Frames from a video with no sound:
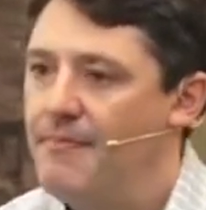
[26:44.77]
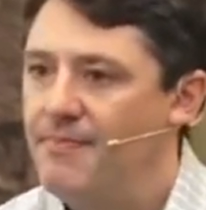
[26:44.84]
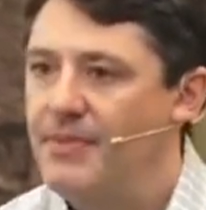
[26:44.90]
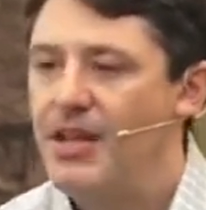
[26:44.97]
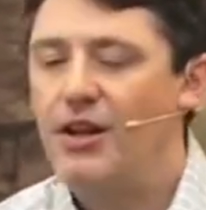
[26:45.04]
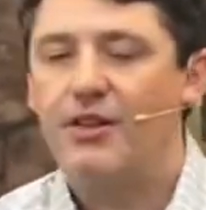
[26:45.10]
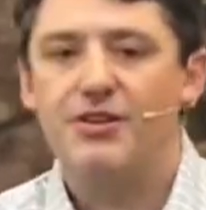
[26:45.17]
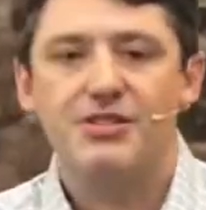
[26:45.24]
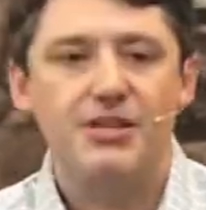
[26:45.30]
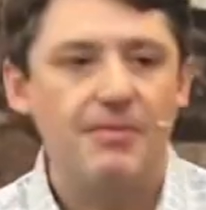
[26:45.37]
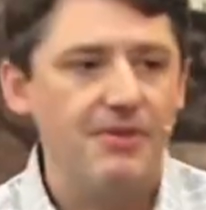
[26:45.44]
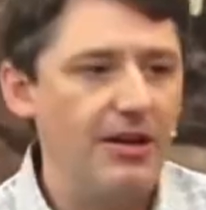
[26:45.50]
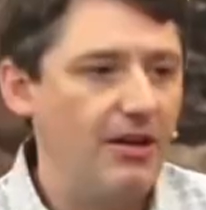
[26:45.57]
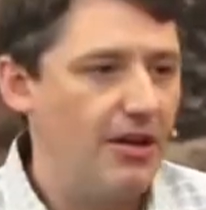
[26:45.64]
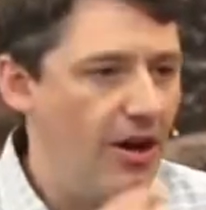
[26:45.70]
You know, there's
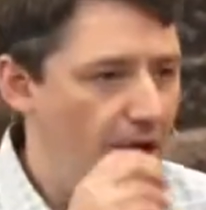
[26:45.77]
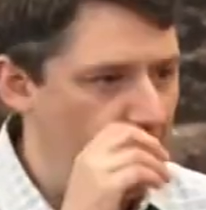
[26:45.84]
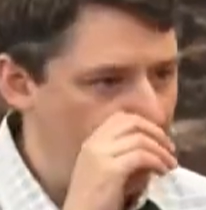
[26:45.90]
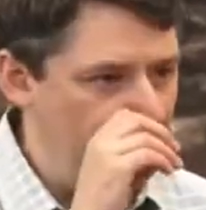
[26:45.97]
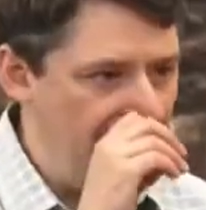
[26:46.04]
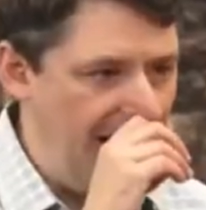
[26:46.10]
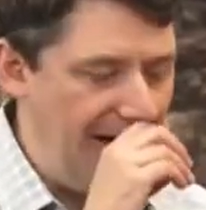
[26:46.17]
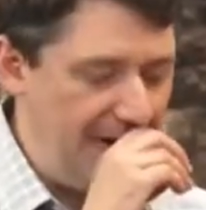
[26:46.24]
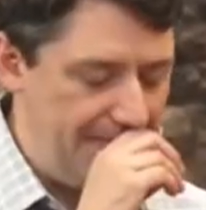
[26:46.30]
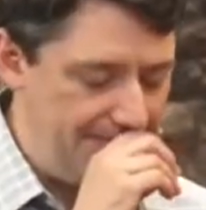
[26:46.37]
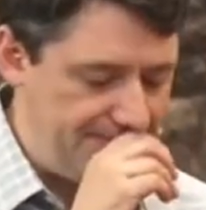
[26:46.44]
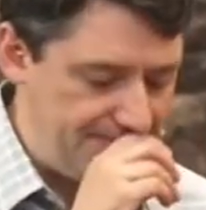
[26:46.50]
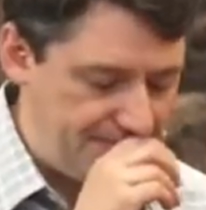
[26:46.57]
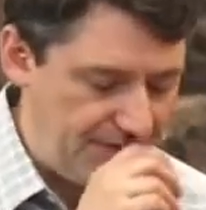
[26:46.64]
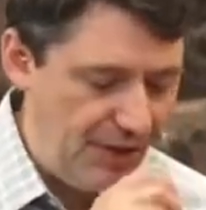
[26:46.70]
something called
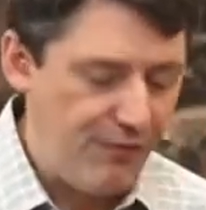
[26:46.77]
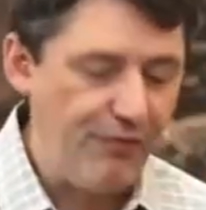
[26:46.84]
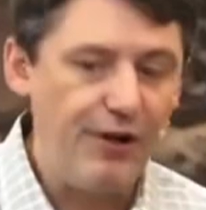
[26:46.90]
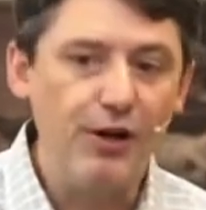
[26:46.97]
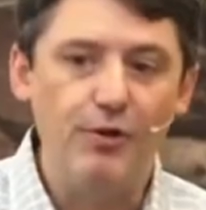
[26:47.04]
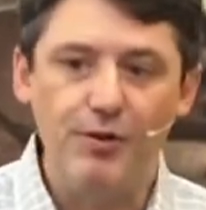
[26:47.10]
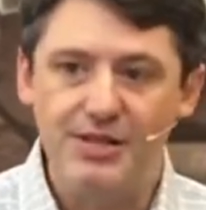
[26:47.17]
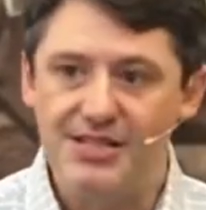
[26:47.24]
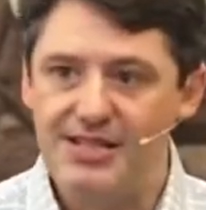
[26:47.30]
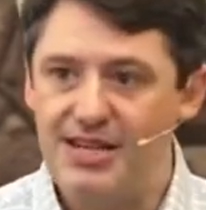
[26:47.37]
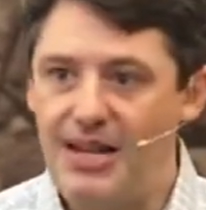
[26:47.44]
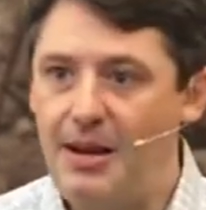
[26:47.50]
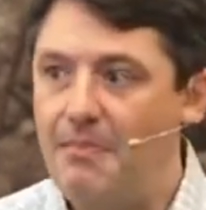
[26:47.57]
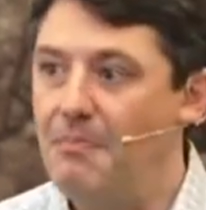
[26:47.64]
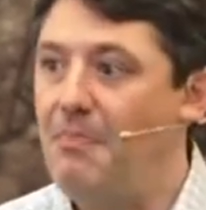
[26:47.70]

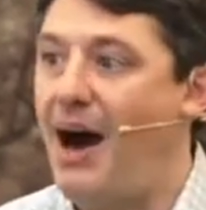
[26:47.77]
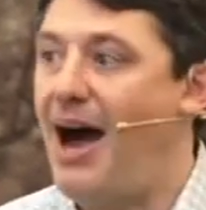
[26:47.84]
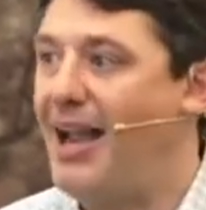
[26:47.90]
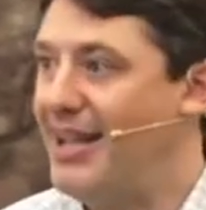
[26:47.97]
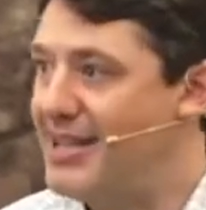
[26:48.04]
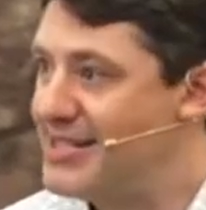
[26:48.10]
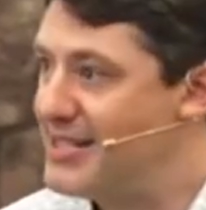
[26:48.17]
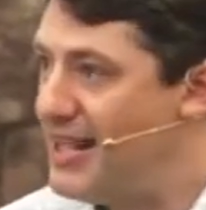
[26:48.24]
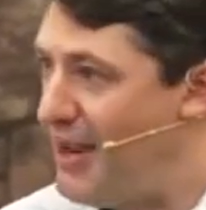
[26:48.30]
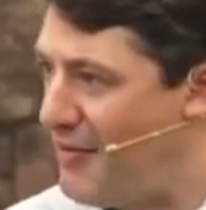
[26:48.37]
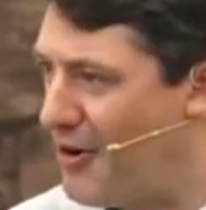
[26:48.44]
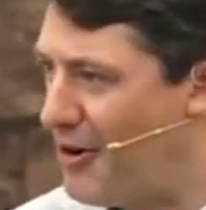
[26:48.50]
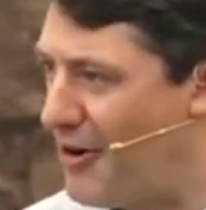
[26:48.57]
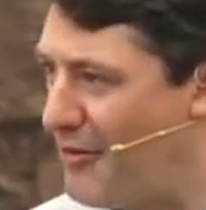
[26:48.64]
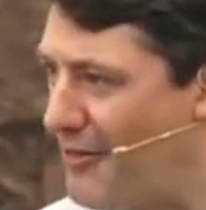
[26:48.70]
frequency bias.
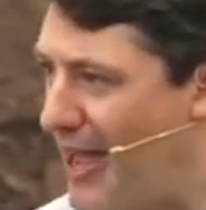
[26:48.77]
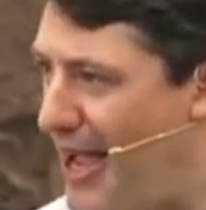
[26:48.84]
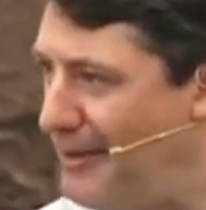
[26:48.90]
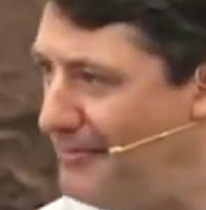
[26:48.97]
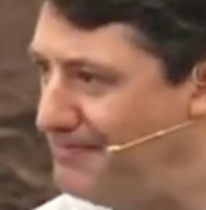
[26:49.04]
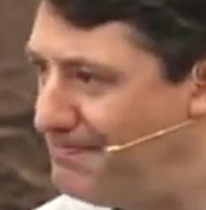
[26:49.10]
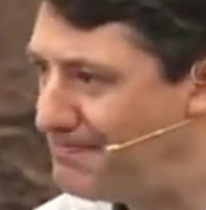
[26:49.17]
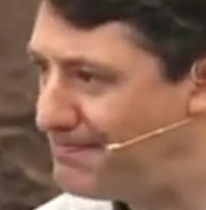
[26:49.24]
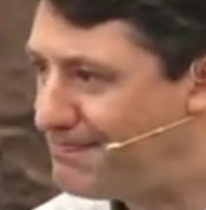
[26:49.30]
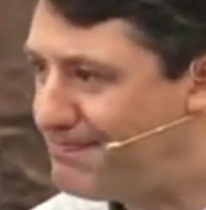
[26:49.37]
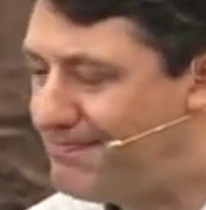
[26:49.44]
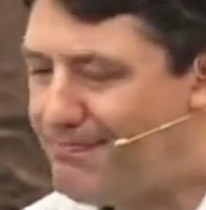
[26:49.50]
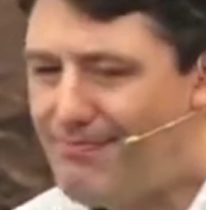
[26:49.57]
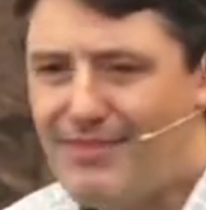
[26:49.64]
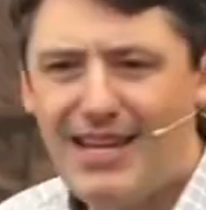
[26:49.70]
Ever heard of that?
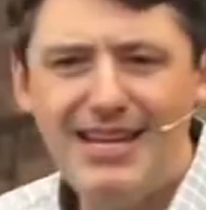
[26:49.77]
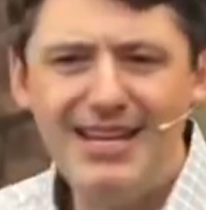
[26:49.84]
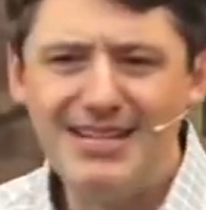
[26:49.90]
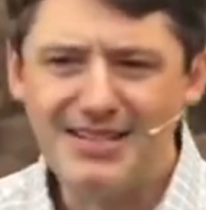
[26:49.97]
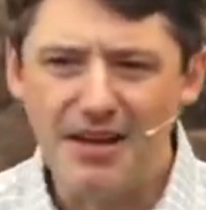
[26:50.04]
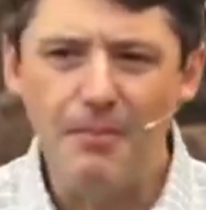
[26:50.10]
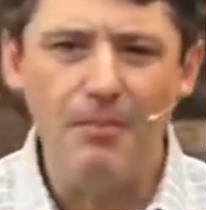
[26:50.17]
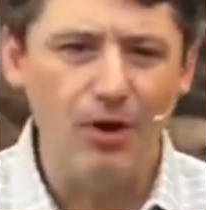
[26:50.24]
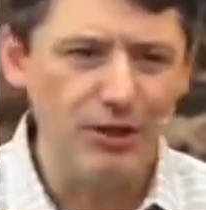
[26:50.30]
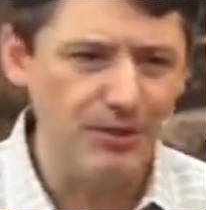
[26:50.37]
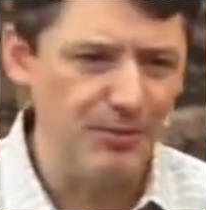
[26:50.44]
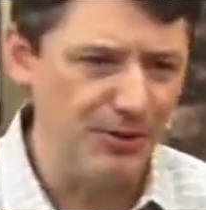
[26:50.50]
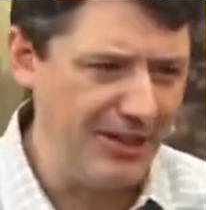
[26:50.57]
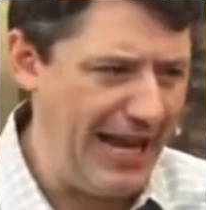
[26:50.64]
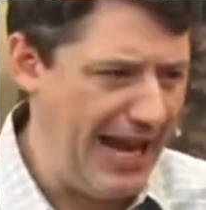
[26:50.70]
It has
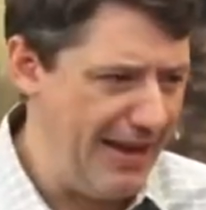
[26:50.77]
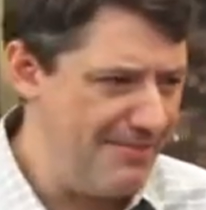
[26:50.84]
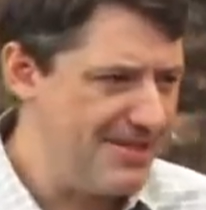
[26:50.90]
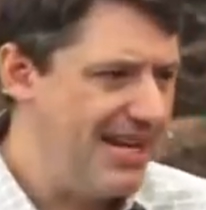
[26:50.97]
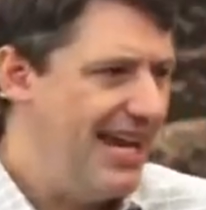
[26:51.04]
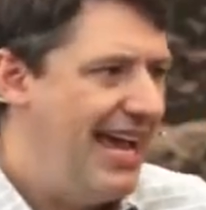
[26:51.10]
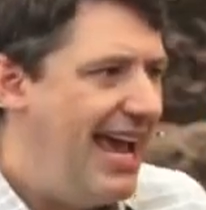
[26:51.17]
multiple names.